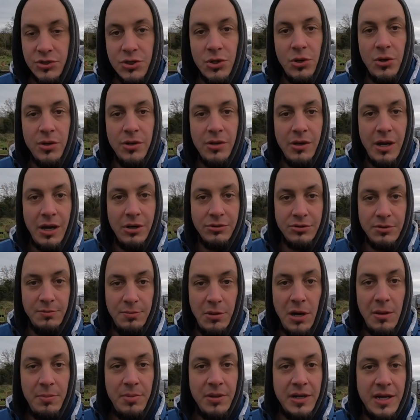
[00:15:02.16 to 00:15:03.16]
show you how to
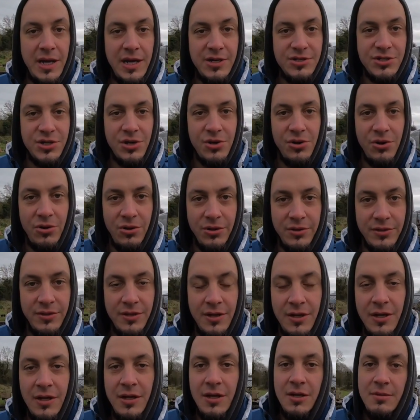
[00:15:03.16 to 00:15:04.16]
propagate your own
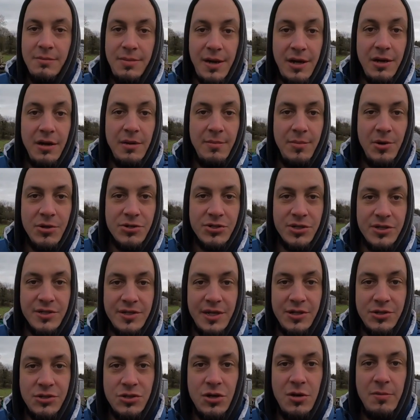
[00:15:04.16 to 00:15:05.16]
berry bushes
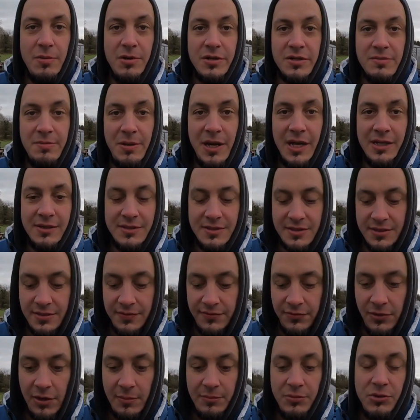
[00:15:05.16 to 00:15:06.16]
and tubers plants
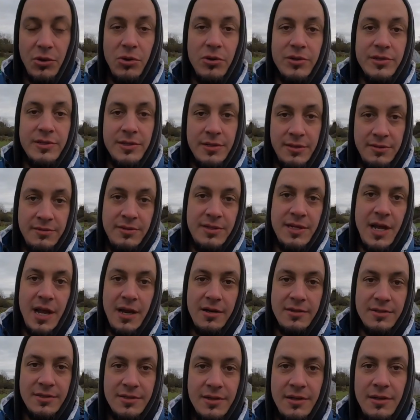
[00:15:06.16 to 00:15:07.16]
from those
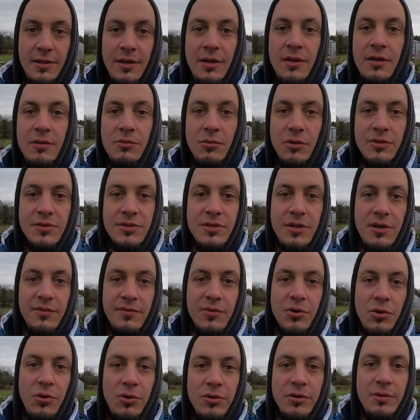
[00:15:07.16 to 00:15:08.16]
starts once
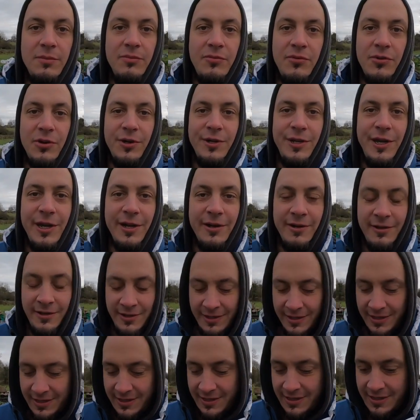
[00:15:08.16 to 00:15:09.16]
you've grown them for a year.
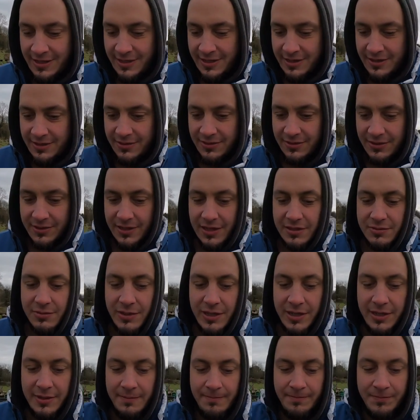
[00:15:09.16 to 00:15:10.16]
So that
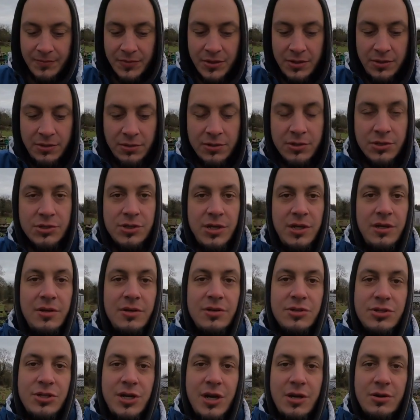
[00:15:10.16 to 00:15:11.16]
way you could
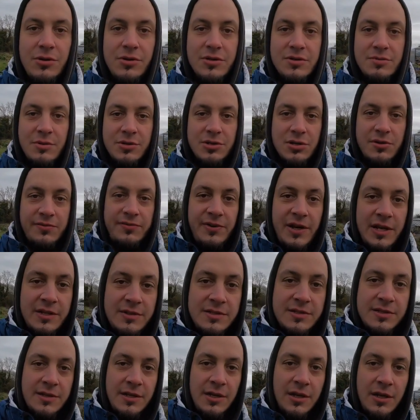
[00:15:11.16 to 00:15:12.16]
either share those with your
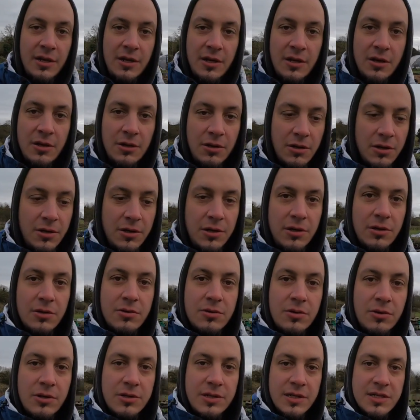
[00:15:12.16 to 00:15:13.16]
friends, or you
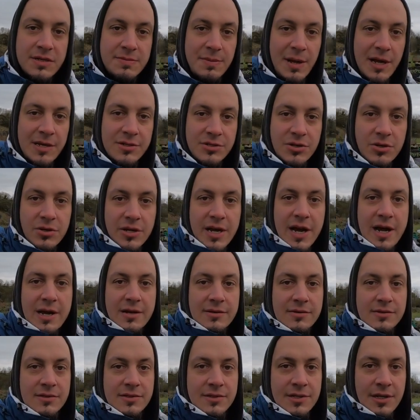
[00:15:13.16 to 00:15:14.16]
could expand your
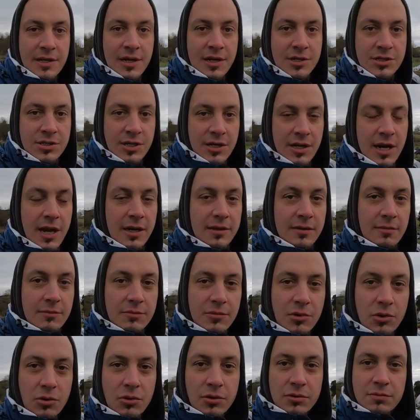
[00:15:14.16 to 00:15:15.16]
gardens and actually get
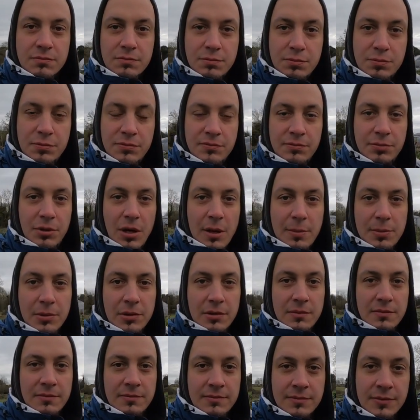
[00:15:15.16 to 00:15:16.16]
them going
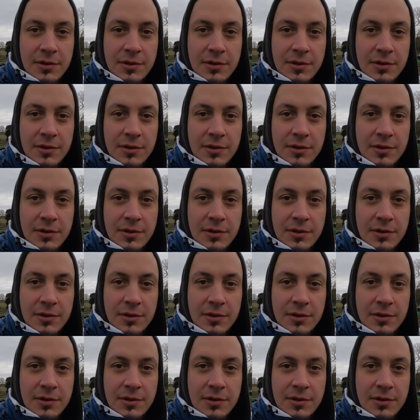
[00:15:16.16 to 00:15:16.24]
proper